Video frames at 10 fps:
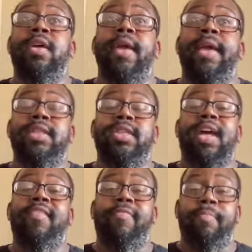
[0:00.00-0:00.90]
his
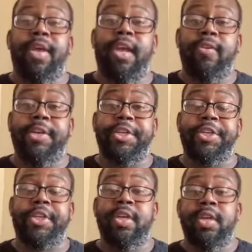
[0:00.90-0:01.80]
life
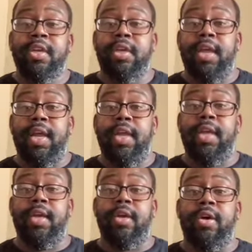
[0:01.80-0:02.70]
perished
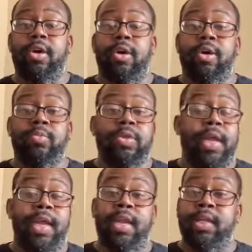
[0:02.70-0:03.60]
in a
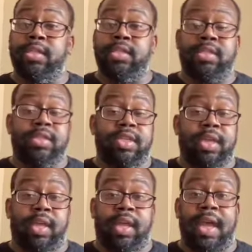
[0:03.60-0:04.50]

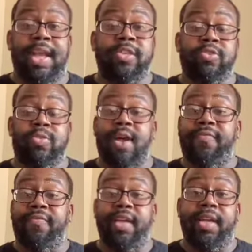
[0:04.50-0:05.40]

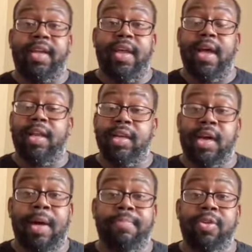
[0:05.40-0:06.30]
catastrophic
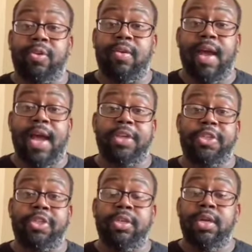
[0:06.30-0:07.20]
helicopter
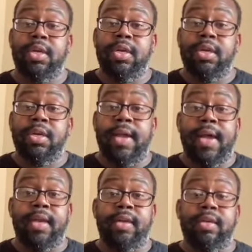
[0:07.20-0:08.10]
crash
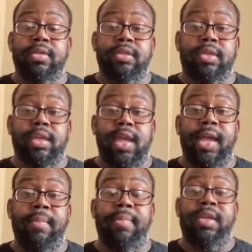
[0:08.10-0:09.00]
that
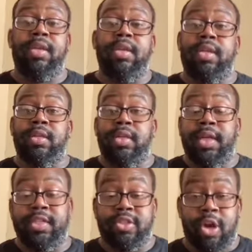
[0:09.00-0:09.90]
claimed
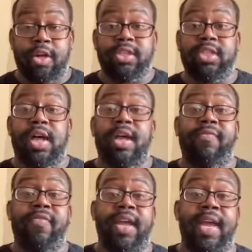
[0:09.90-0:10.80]
his daughter's
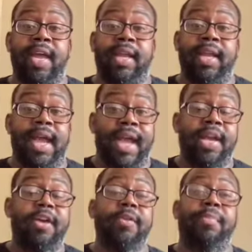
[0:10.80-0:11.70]
life and 8
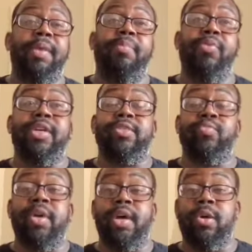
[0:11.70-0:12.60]
other people as
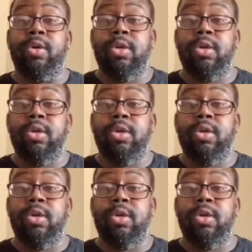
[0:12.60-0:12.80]
well.